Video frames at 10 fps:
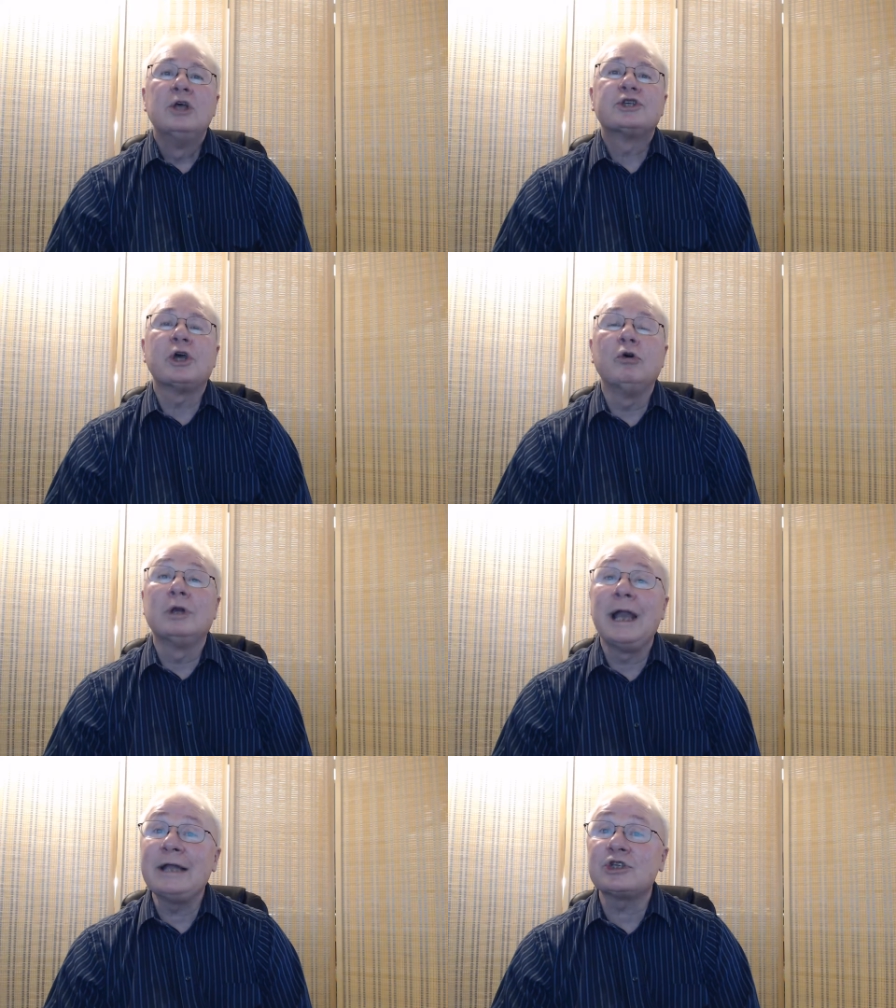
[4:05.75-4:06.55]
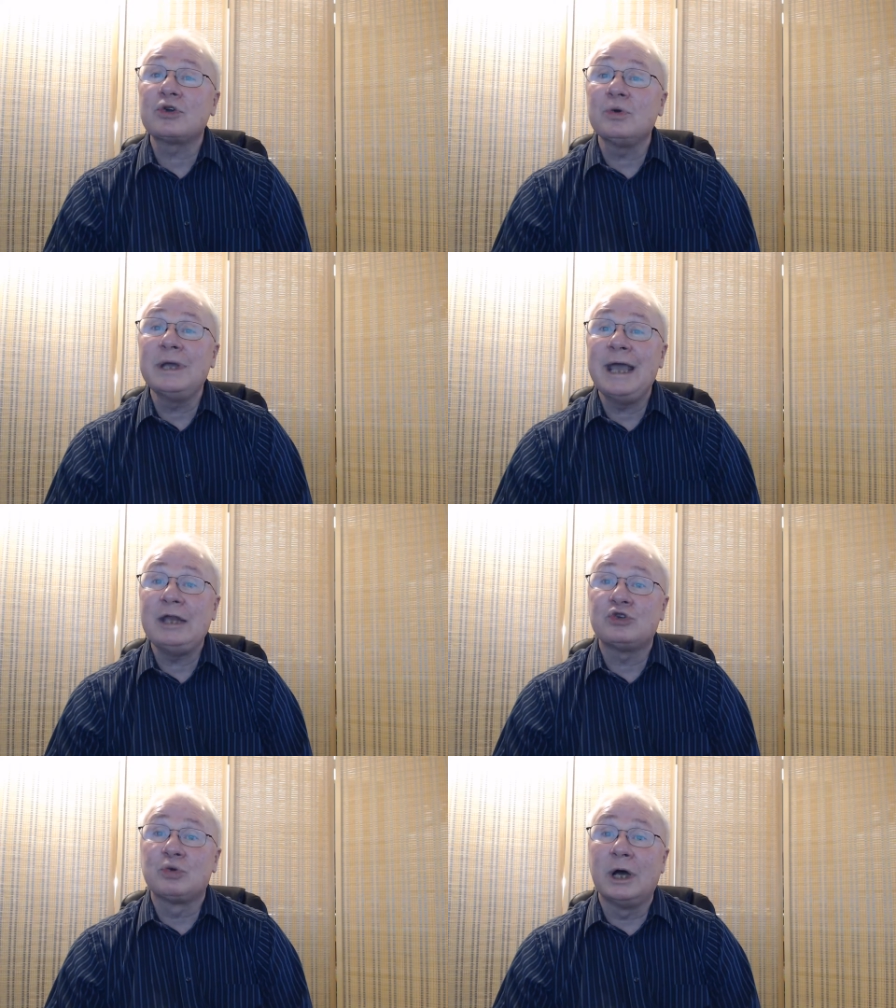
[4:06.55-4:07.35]
So let's
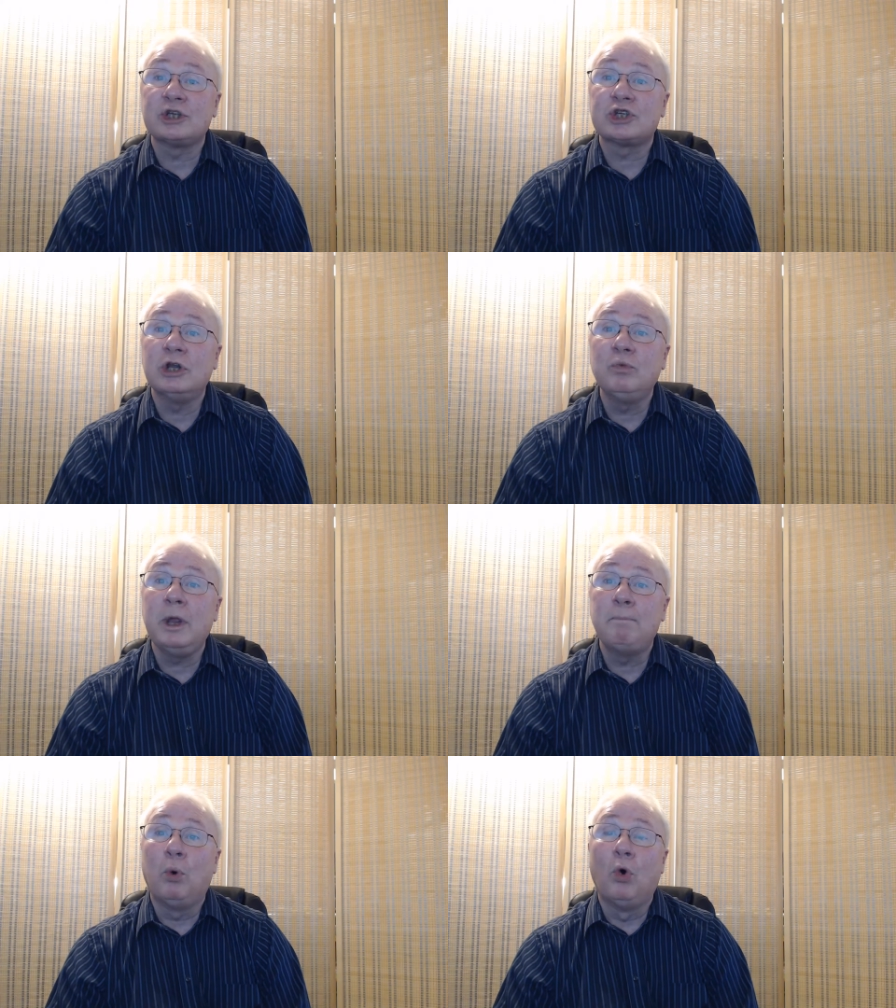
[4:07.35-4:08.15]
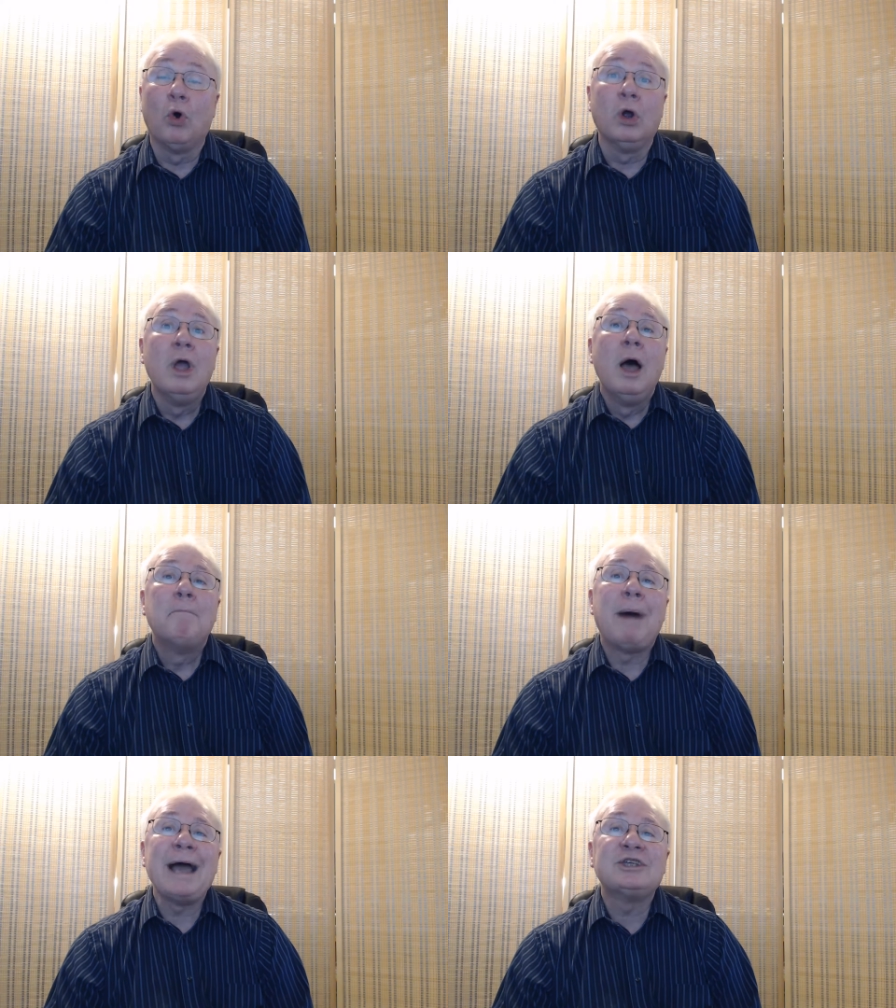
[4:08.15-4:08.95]
create trust and rapport
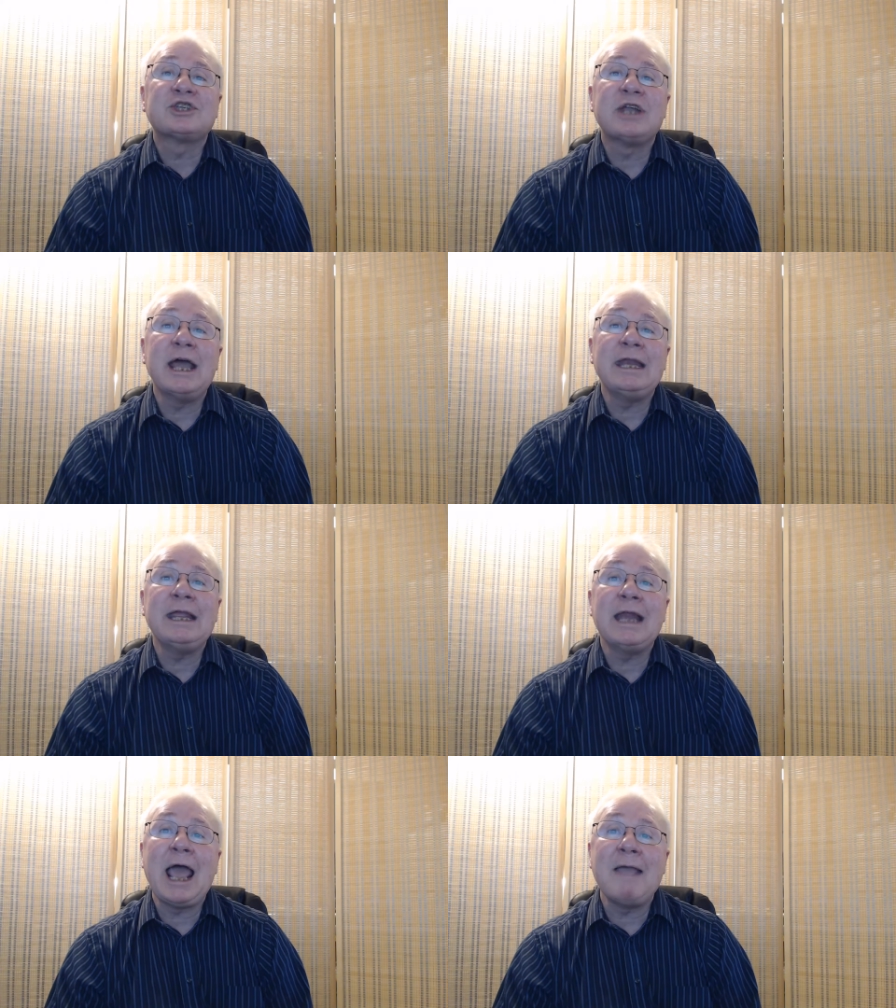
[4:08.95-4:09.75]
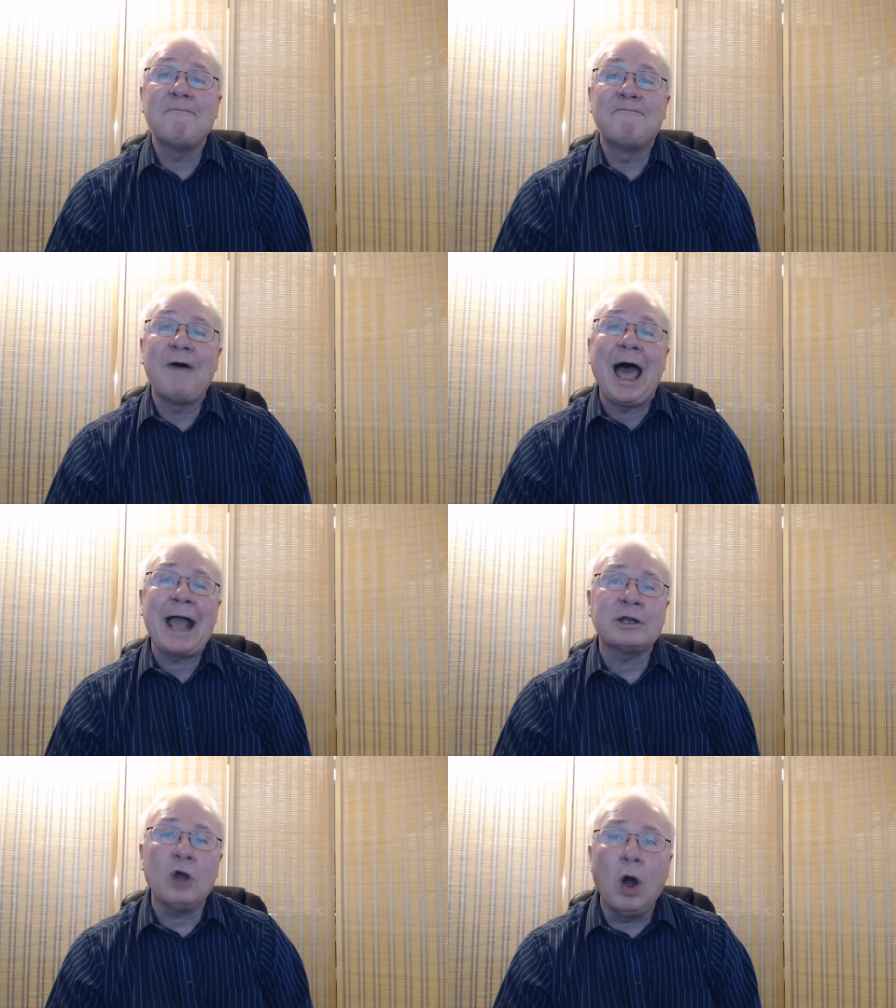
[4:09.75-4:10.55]
by stating a
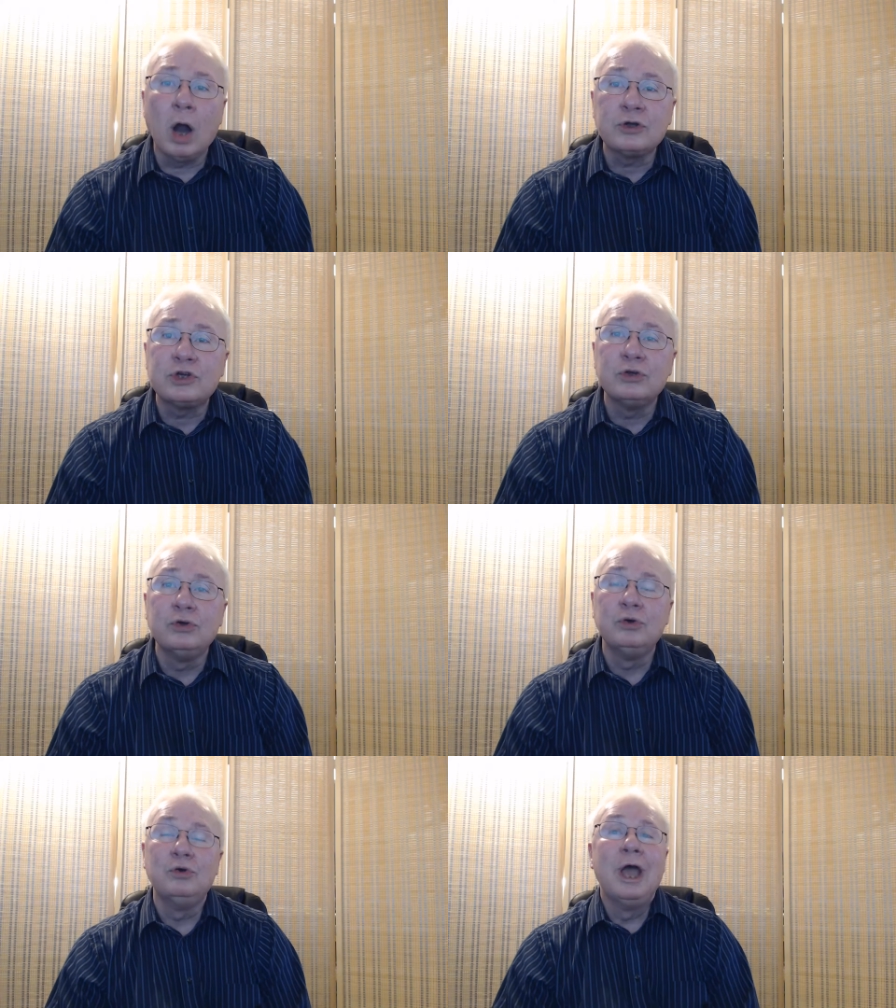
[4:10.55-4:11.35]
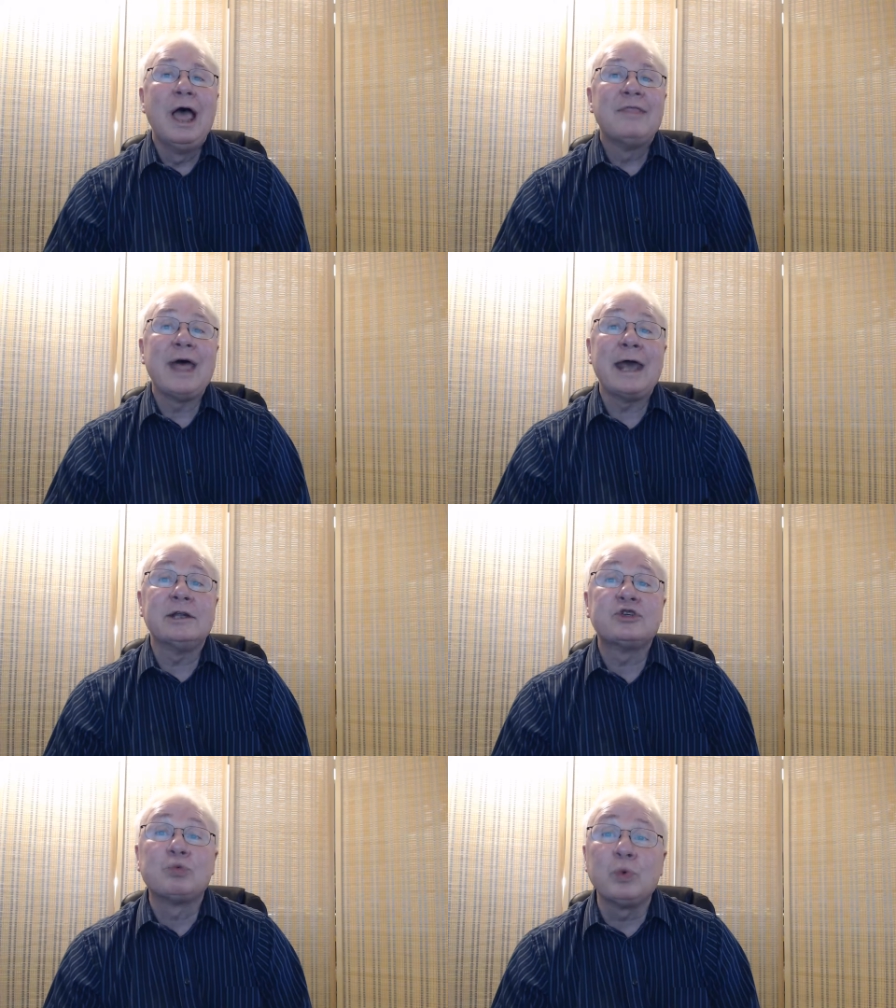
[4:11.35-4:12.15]
fact or two that
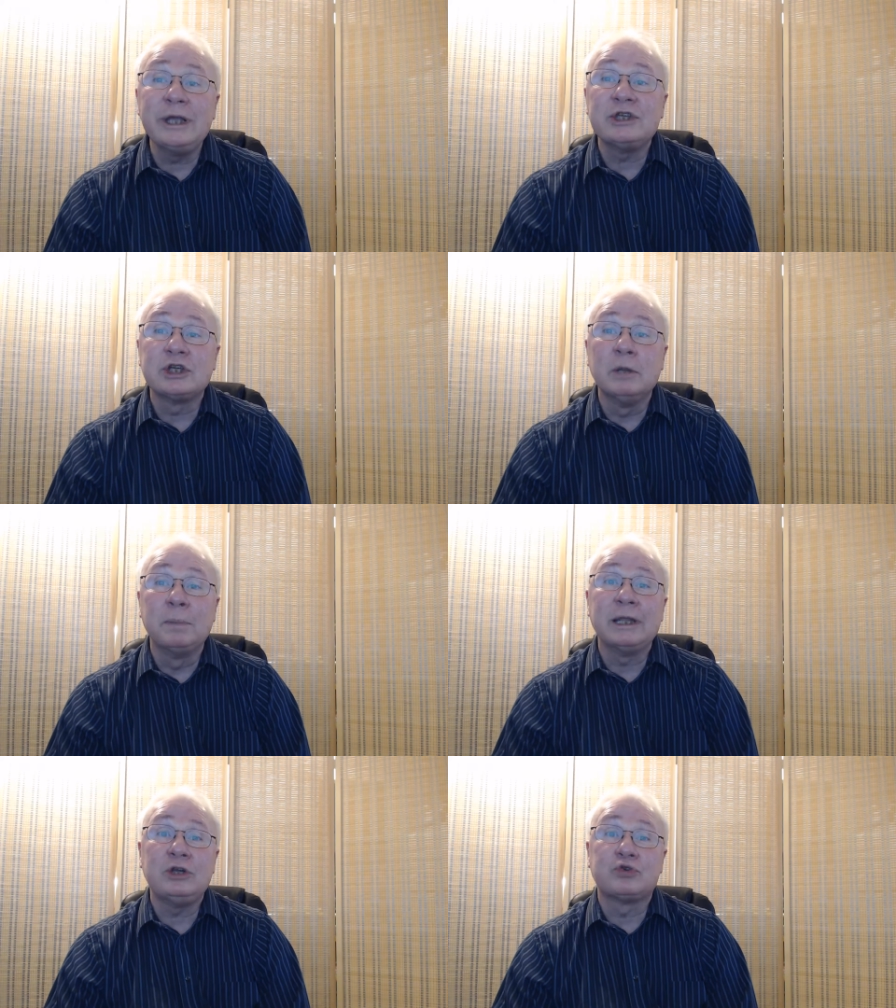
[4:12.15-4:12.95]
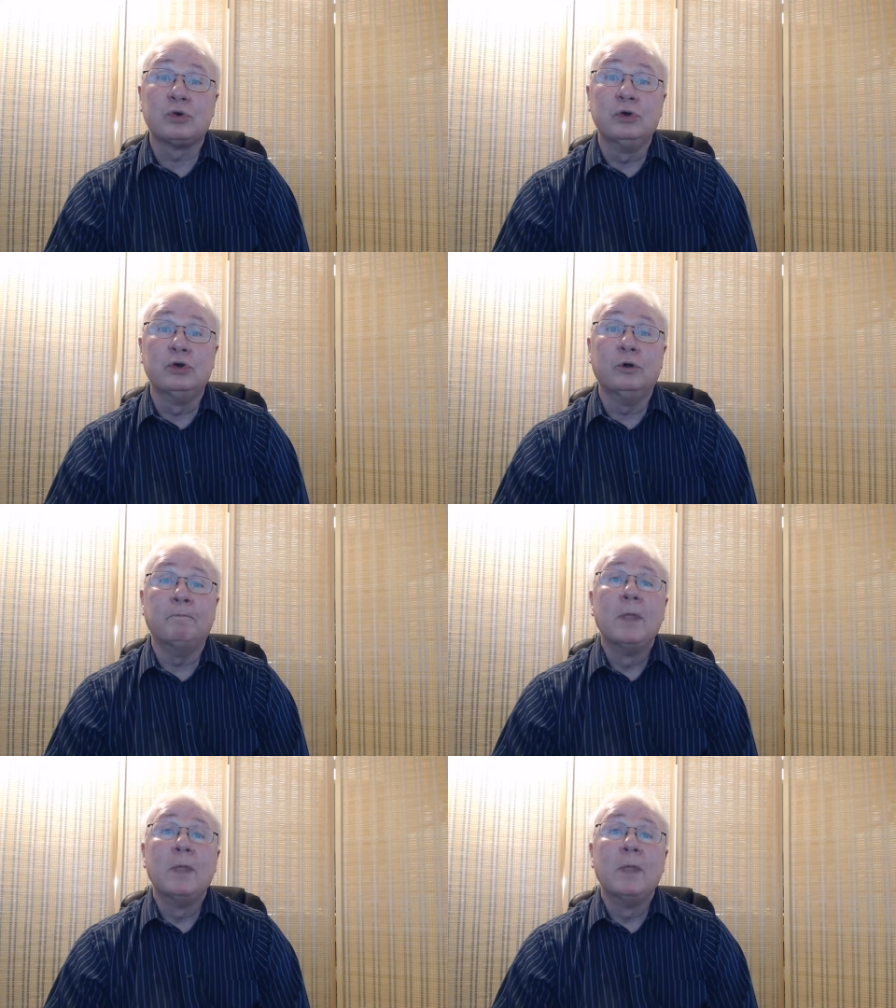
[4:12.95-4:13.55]
is reasonably true.